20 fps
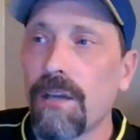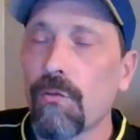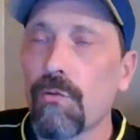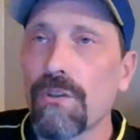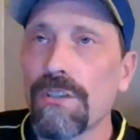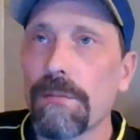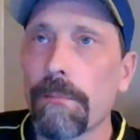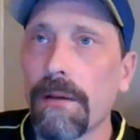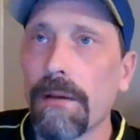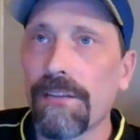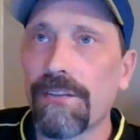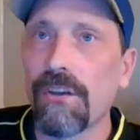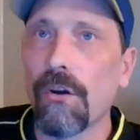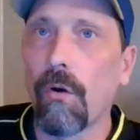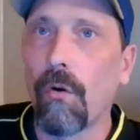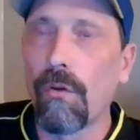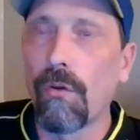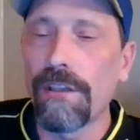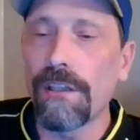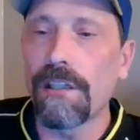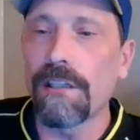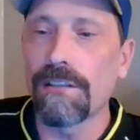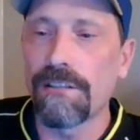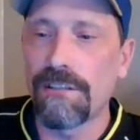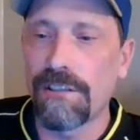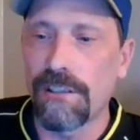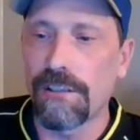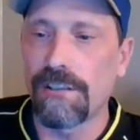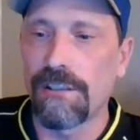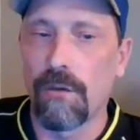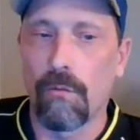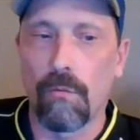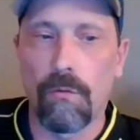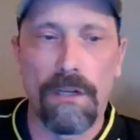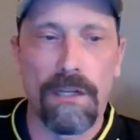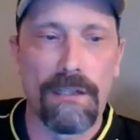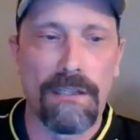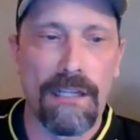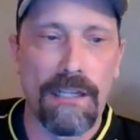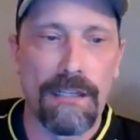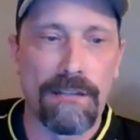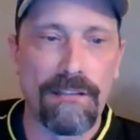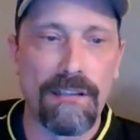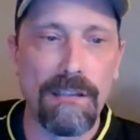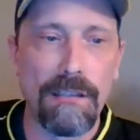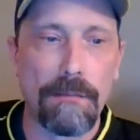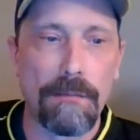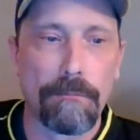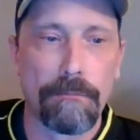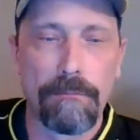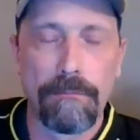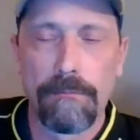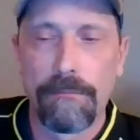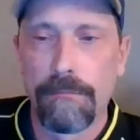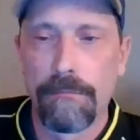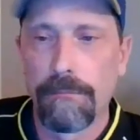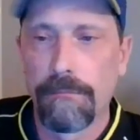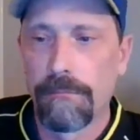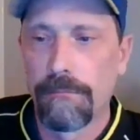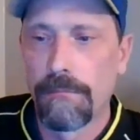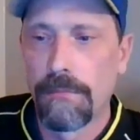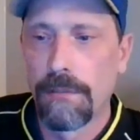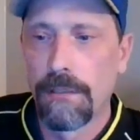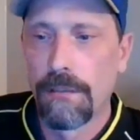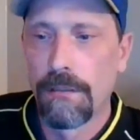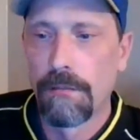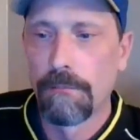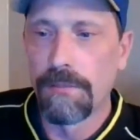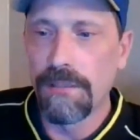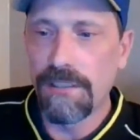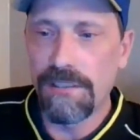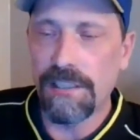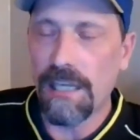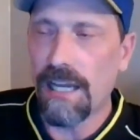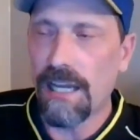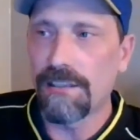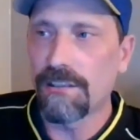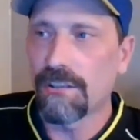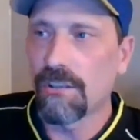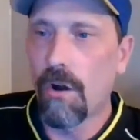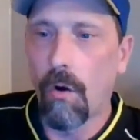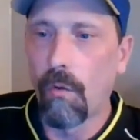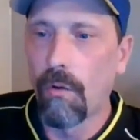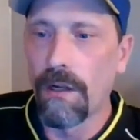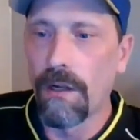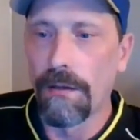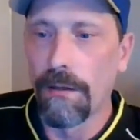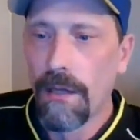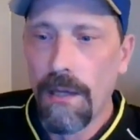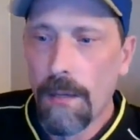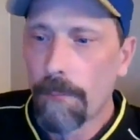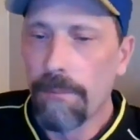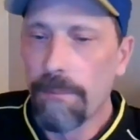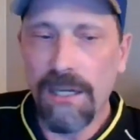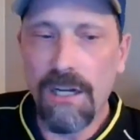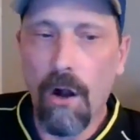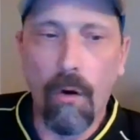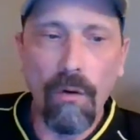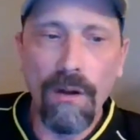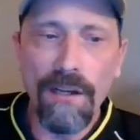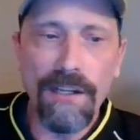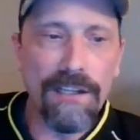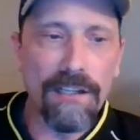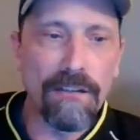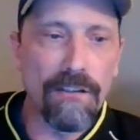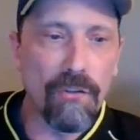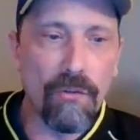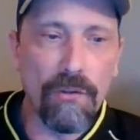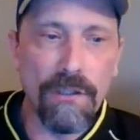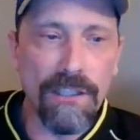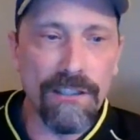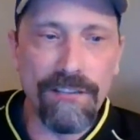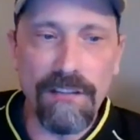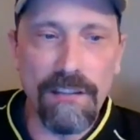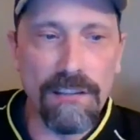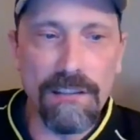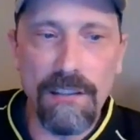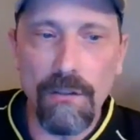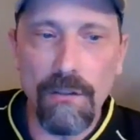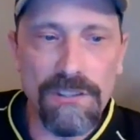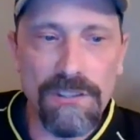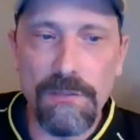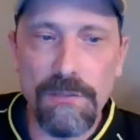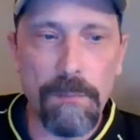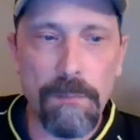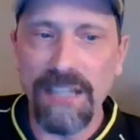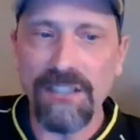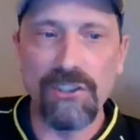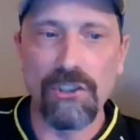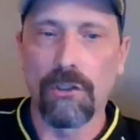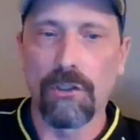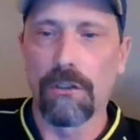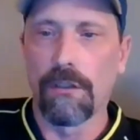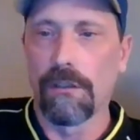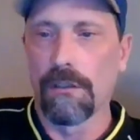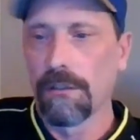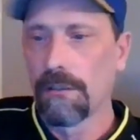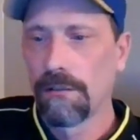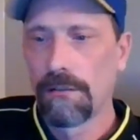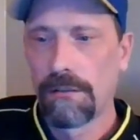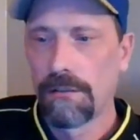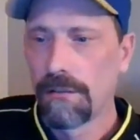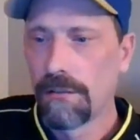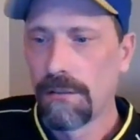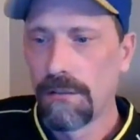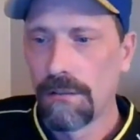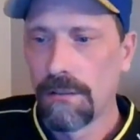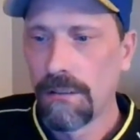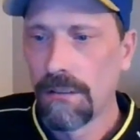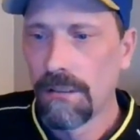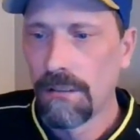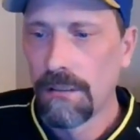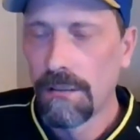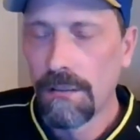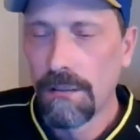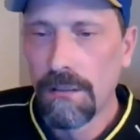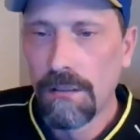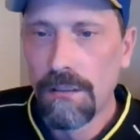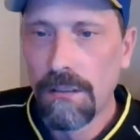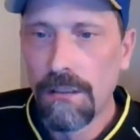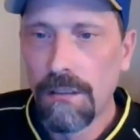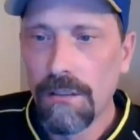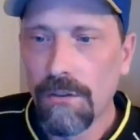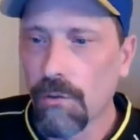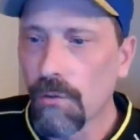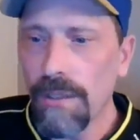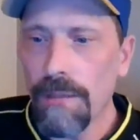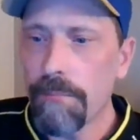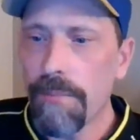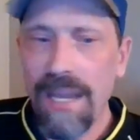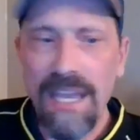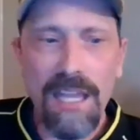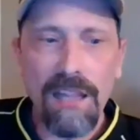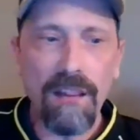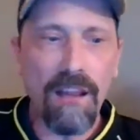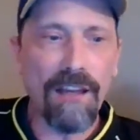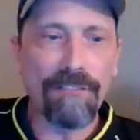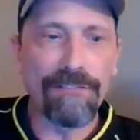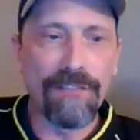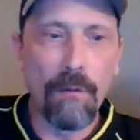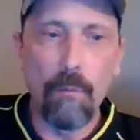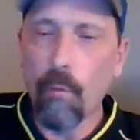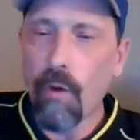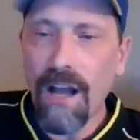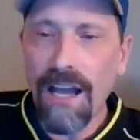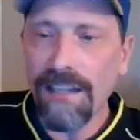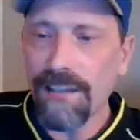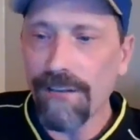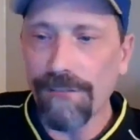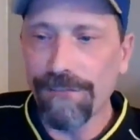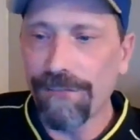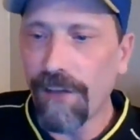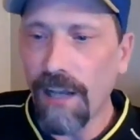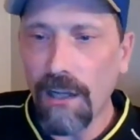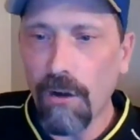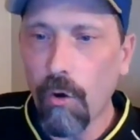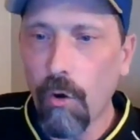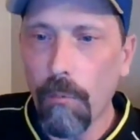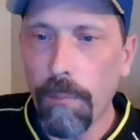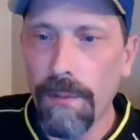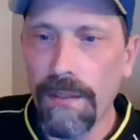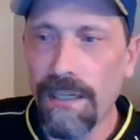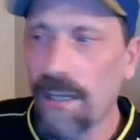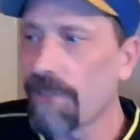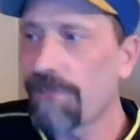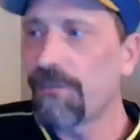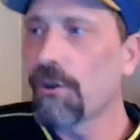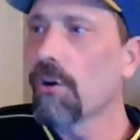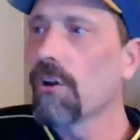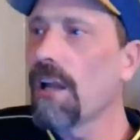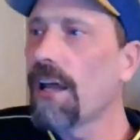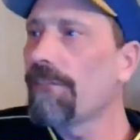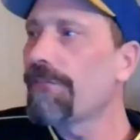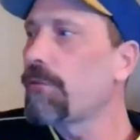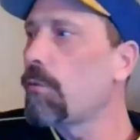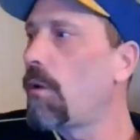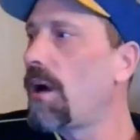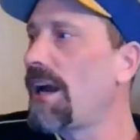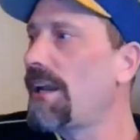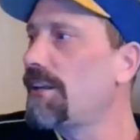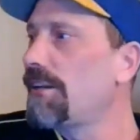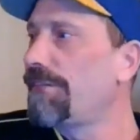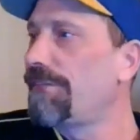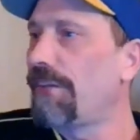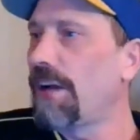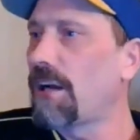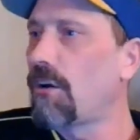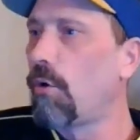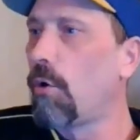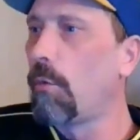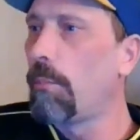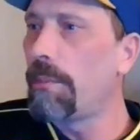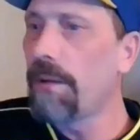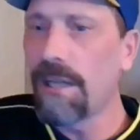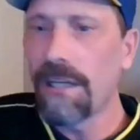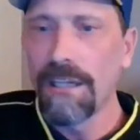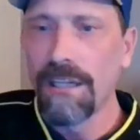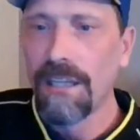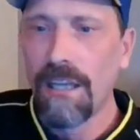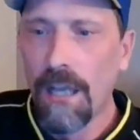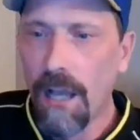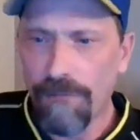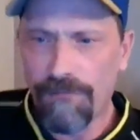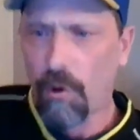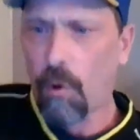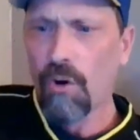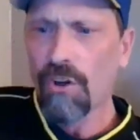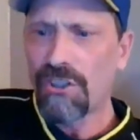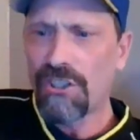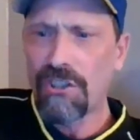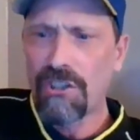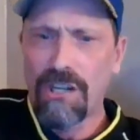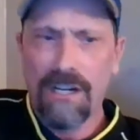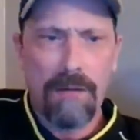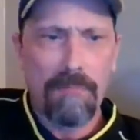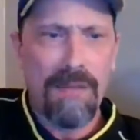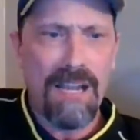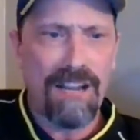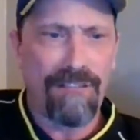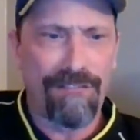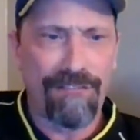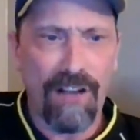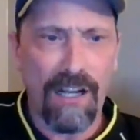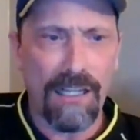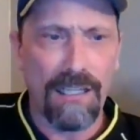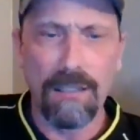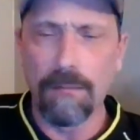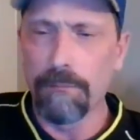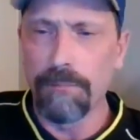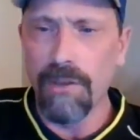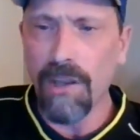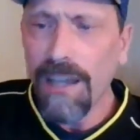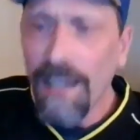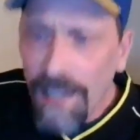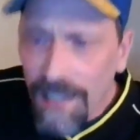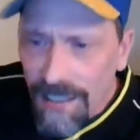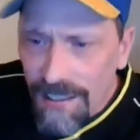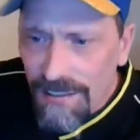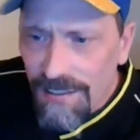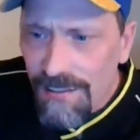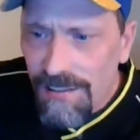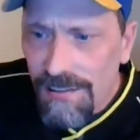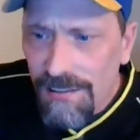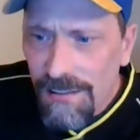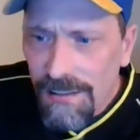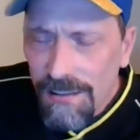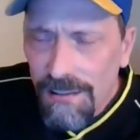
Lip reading: was about the only consistent one on that team besides Cohen. But Cohen didn't do anything that was special. Green Bay left him wide the fuck open. If you're left wide the fuck open, of course you're going to make fucking plays.